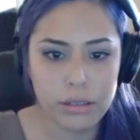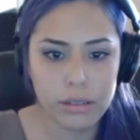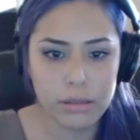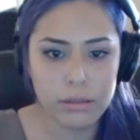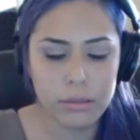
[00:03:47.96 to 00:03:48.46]

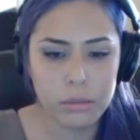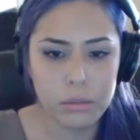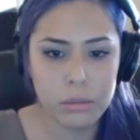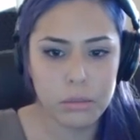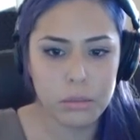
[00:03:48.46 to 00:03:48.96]

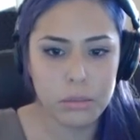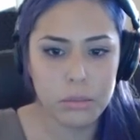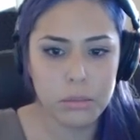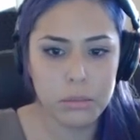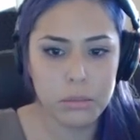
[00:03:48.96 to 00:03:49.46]

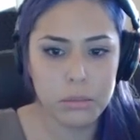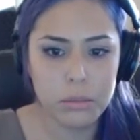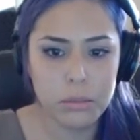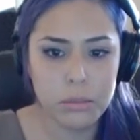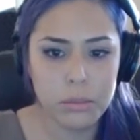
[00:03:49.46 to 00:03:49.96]

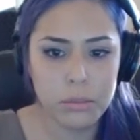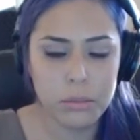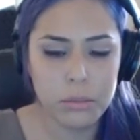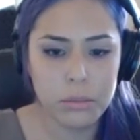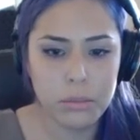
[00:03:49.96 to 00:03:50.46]

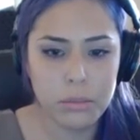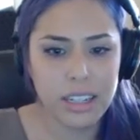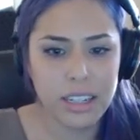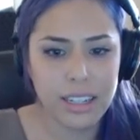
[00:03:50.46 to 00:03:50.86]
(no one is talking)